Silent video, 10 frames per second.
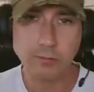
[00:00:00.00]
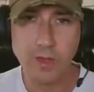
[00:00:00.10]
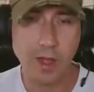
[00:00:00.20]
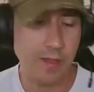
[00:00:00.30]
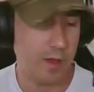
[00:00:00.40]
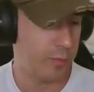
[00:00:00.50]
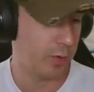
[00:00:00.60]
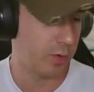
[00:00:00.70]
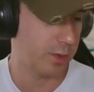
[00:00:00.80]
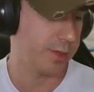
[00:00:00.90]
And then
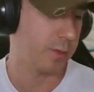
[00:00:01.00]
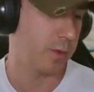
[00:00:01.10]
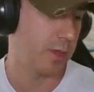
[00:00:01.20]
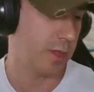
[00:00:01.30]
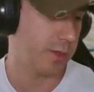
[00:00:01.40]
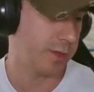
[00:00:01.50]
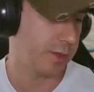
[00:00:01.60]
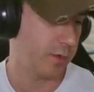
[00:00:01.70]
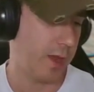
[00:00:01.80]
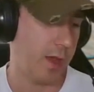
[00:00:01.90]
boars will
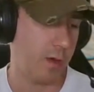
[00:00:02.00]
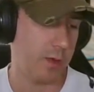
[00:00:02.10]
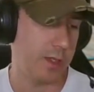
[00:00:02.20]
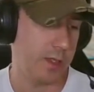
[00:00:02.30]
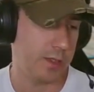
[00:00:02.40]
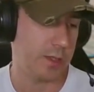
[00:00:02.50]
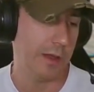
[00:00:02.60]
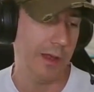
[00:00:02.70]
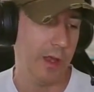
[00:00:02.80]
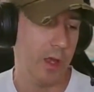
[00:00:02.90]
also now eat
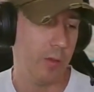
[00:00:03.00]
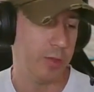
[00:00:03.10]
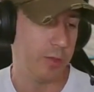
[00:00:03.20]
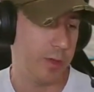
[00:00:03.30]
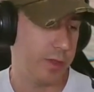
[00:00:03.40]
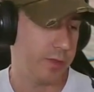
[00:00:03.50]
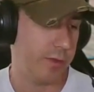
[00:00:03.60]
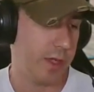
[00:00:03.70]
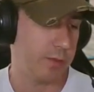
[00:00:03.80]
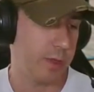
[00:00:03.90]
blueberries,
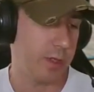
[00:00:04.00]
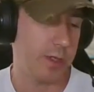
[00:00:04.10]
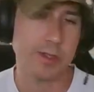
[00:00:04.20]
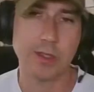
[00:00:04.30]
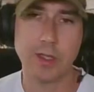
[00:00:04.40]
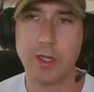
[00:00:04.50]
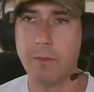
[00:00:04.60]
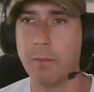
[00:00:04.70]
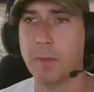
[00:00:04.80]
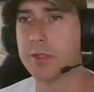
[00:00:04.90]
raspberries,
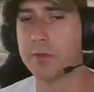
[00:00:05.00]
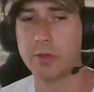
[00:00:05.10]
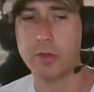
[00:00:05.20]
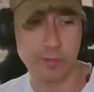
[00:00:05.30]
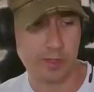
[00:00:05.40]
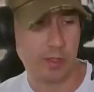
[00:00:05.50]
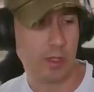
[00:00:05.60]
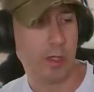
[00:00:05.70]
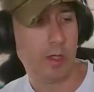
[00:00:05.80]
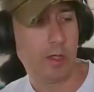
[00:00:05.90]
and mushrooms.
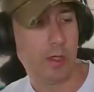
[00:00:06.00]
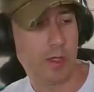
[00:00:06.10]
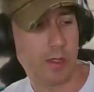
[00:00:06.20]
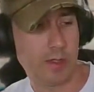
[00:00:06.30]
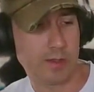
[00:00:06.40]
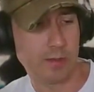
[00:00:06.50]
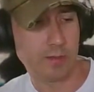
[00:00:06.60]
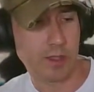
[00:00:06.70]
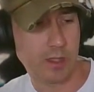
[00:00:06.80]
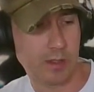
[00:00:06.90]
It seems
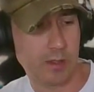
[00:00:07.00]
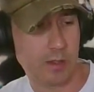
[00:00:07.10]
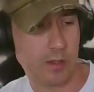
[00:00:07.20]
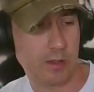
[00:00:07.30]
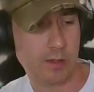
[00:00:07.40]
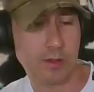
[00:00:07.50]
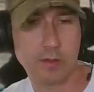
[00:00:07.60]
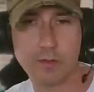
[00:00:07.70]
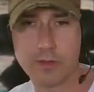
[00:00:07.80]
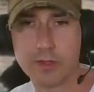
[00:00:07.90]
like
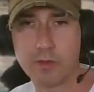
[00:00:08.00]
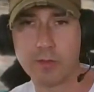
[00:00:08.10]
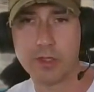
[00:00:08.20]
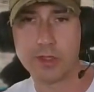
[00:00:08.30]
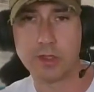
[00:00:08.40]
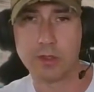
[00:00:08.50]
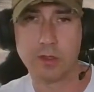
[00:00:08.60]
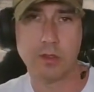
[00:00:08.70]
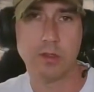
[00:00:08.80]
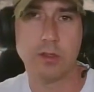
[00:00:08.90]
for some reason,
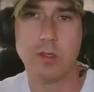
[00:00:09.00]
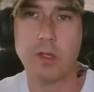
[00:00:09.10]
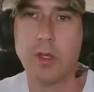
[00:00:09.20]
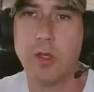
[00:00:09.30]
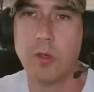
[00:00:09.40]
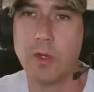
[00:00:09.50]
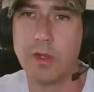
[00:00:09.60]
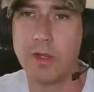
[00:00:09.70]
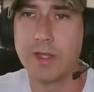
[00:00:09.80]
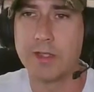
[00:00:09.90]

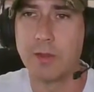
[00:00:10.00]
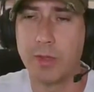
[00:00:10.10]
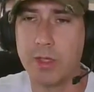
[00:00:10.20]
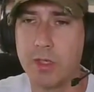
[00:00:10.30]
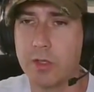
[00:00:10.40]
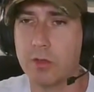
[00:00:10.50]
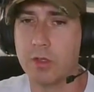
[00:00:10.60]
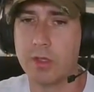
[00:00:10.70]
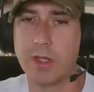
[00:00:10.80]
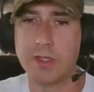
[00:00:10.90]
whether that's a bug
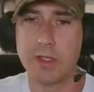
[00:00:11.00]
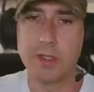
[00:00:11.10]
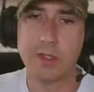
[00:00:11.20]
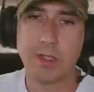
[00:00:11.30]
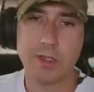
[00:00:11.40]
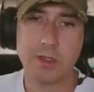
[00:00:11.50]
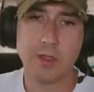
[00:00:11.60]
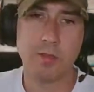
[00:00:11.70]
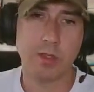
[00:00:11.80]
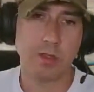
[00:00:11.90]
or they did it
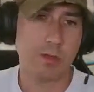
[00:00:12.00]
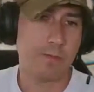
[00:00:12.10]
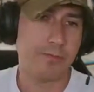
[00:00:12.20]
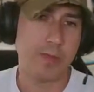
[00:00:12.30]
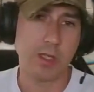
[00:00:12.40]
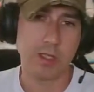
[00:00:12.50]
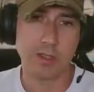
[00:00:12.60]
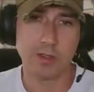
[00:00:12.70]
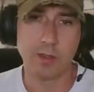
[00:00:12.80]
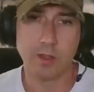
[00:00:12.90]
intentionally, but I guess
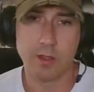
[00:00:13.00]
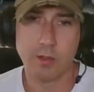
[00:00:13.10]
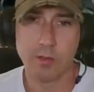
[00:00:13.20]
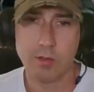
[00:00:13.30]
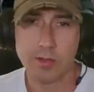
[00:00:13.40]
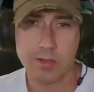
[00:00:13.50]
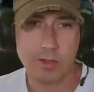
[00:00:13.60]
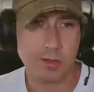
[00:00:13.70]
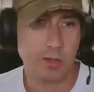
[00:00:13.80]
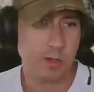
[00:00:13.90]
the
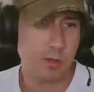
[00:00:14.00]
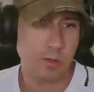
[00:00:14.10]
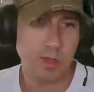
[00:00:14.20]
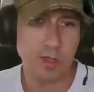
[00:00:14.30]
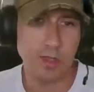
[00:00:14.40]
boars wouldn't